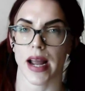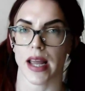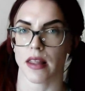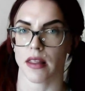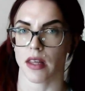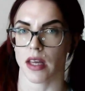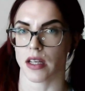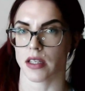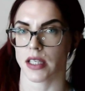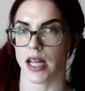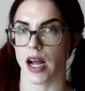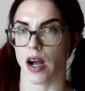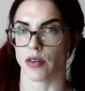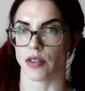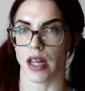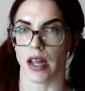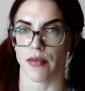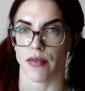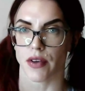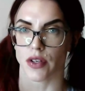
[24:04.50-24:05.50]
weigh things
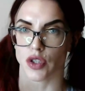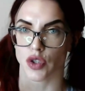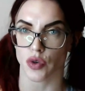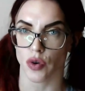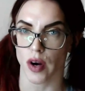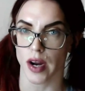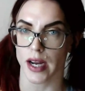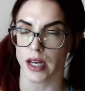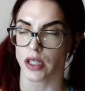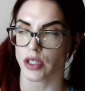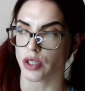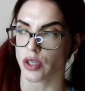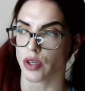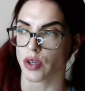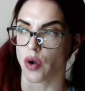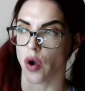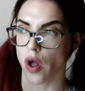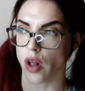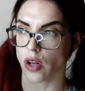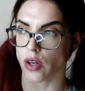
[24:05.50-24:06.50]
out if you're trying
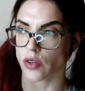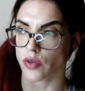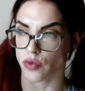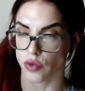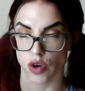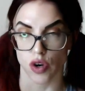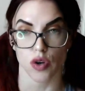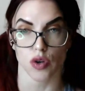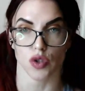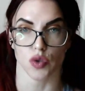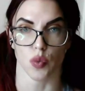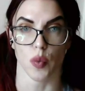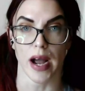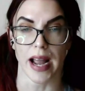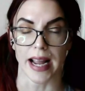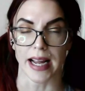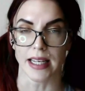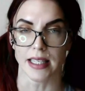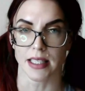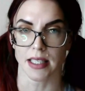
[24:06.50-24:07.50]
to lose
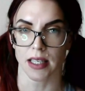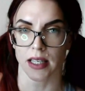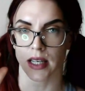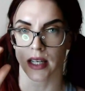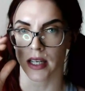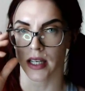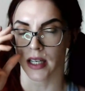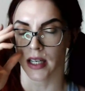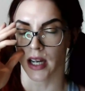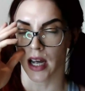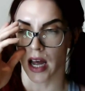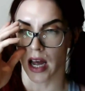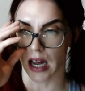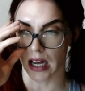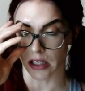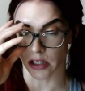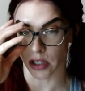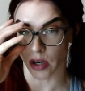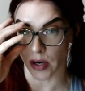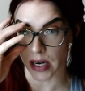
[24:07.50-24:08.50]
weight
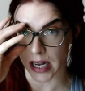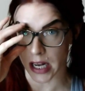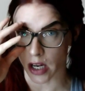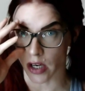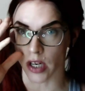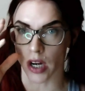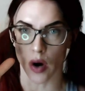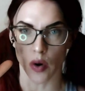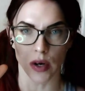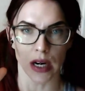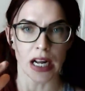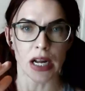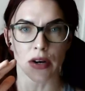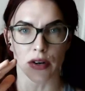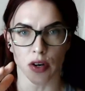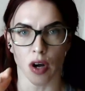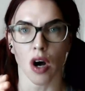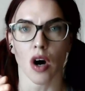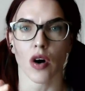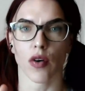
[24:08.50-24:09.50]
so that you know that
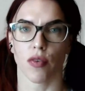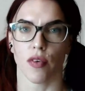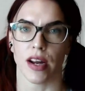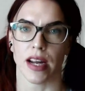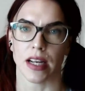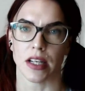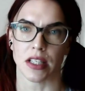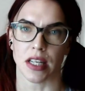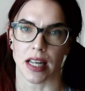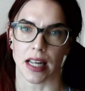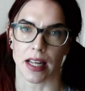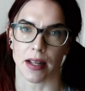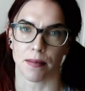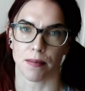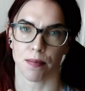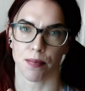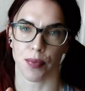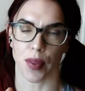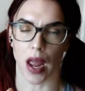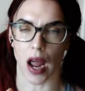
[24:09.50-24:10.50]
you're not overeating.
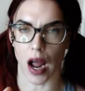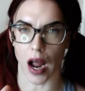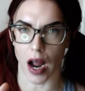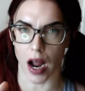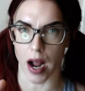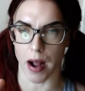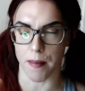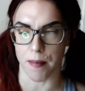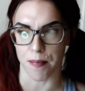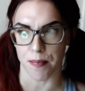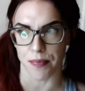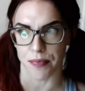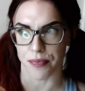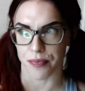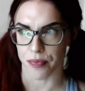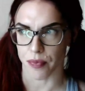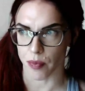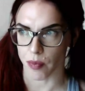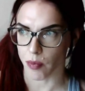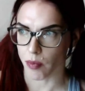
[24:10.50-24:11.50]
Um,
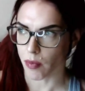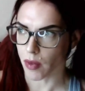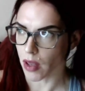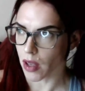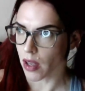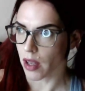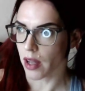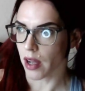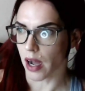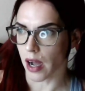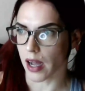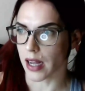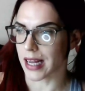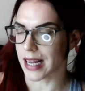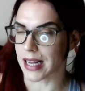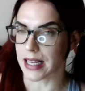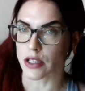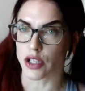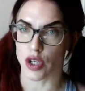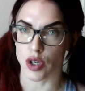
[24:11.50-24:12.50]
uh,
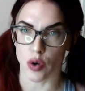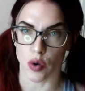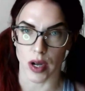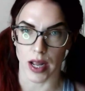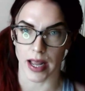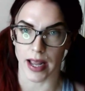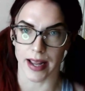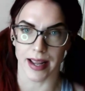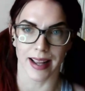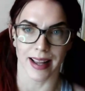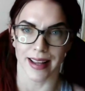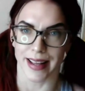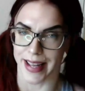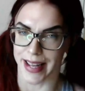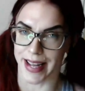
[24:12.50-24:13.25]
it is annoying,